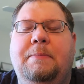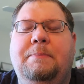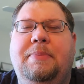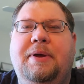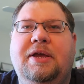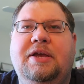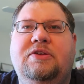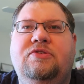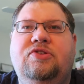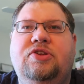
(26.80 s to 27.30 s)

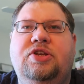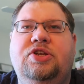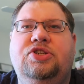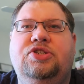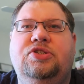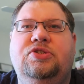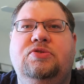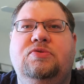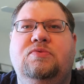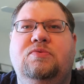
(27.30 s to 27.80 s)
biggest
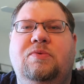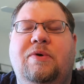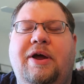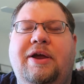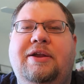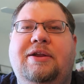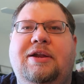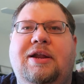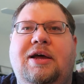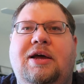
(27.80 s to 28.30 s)
issue
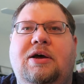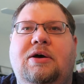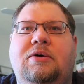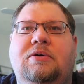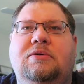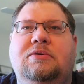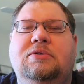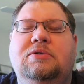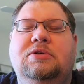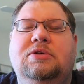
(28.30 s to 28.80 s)
right
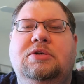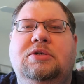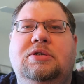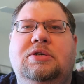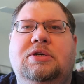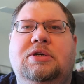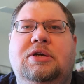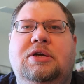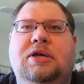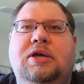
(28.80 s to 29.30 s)
now
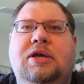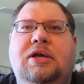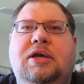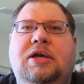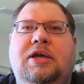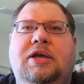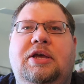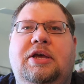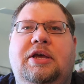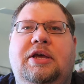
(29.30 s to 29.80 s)

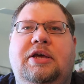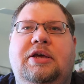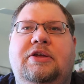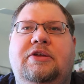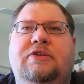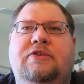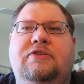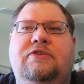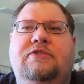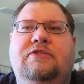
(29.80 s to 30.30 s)

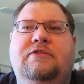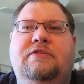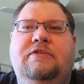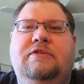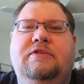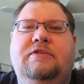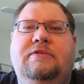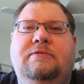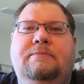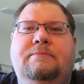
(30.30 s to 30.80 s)

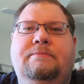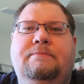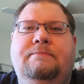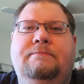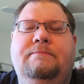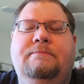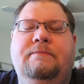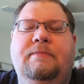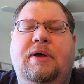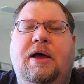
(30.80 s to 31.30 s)
is
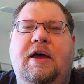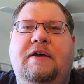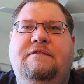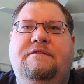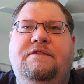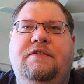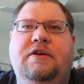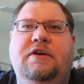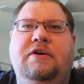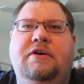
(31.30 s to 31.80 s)
I
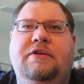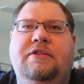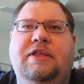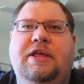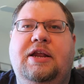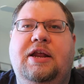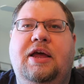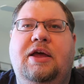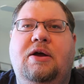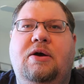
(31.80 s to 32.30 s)
feel
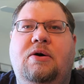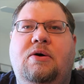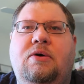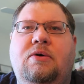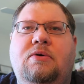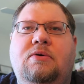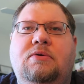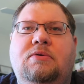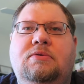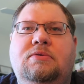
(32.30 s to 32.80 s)
that I
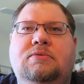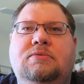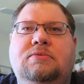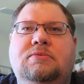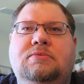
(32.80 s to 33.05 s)
owe